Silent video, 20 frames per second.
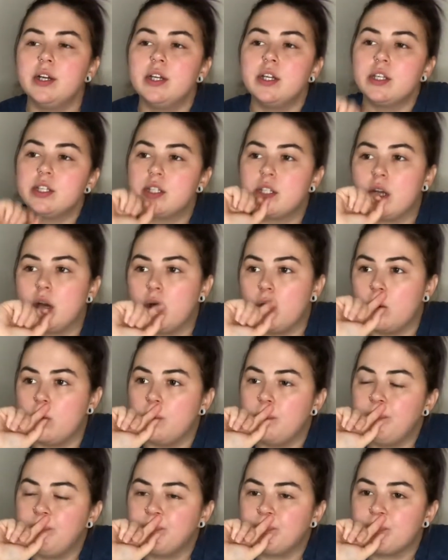
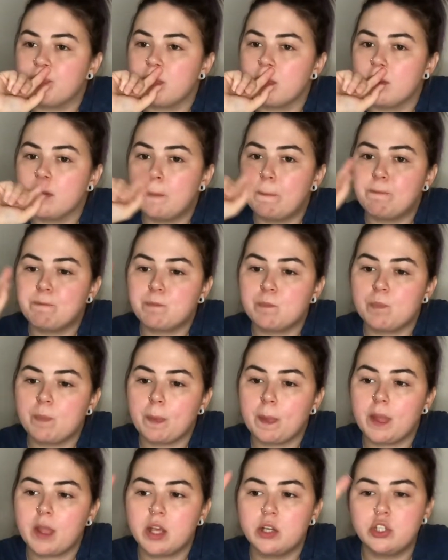so
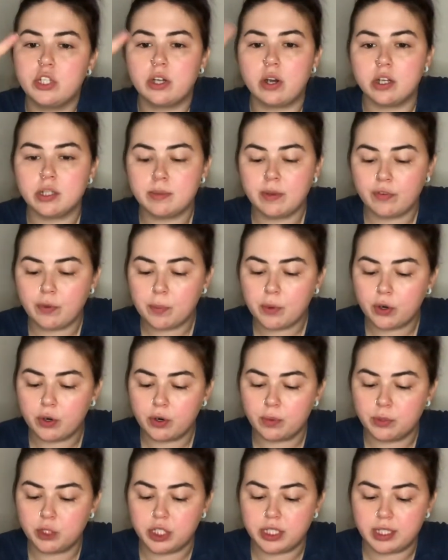she calls me from her
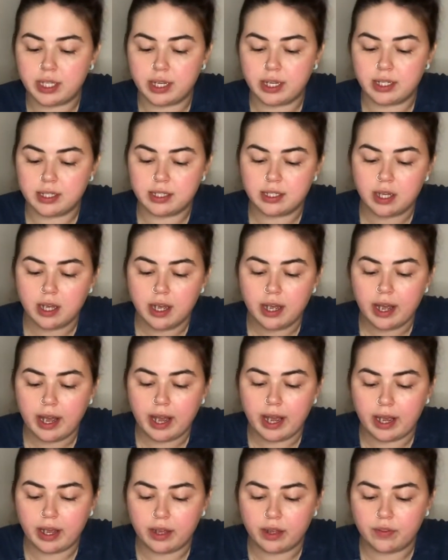room. She says,
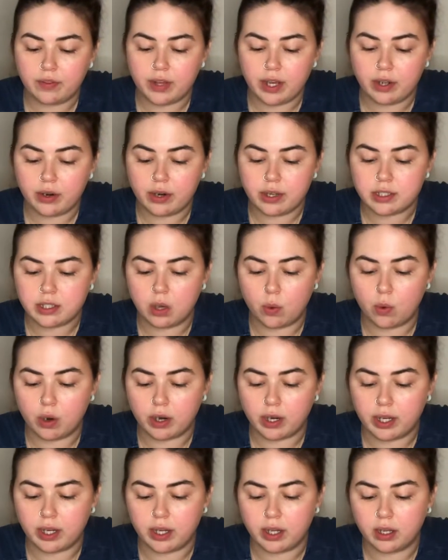hey, the internet's not
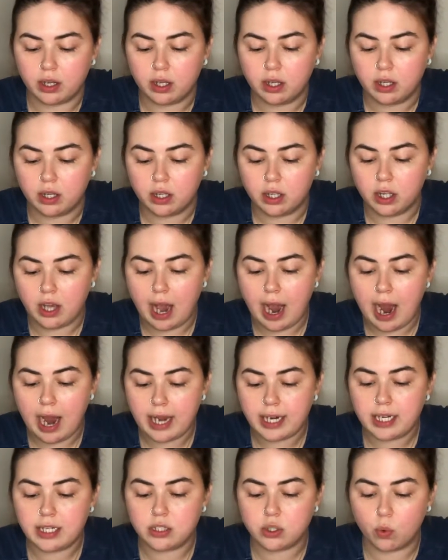working. I
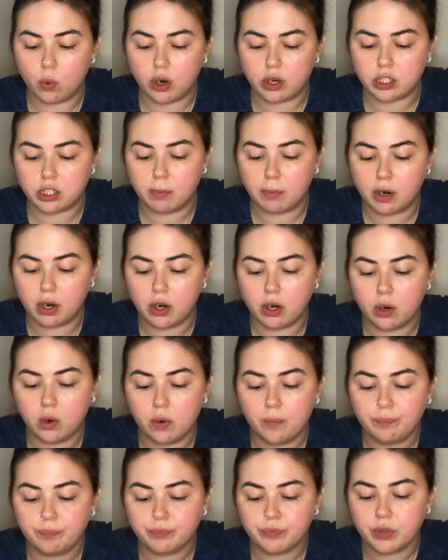need to work
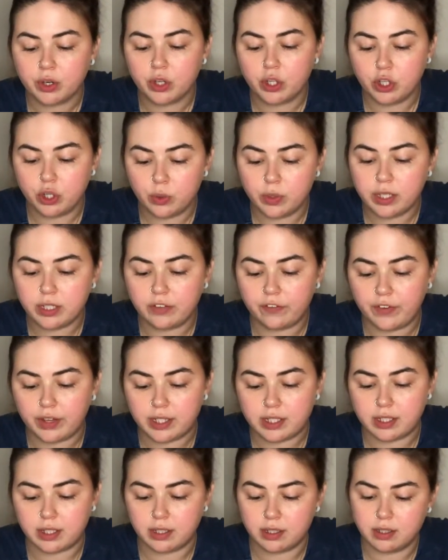tomorrow. You need to
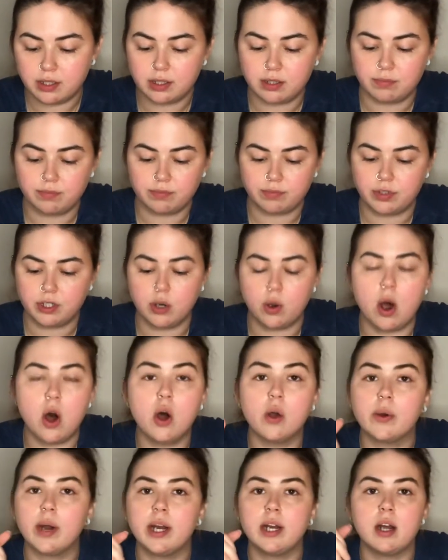fix this. So
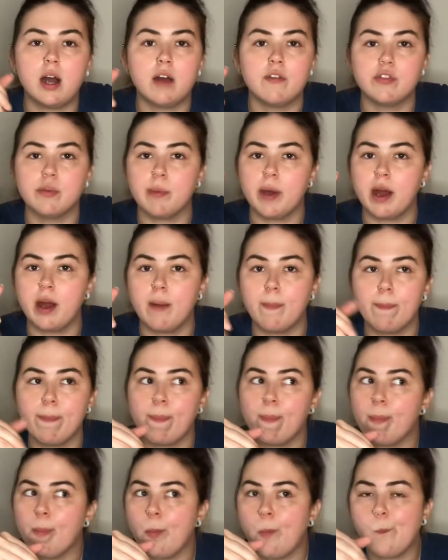already off the bat,
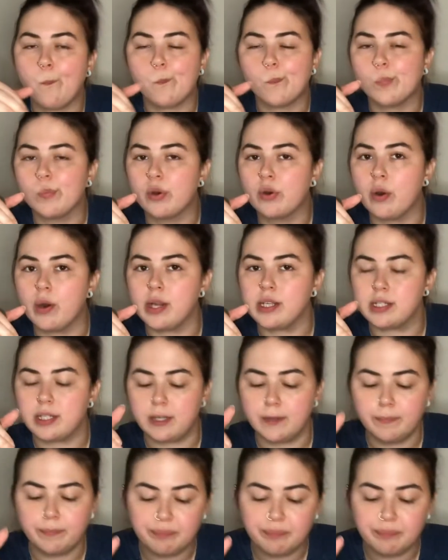crazy.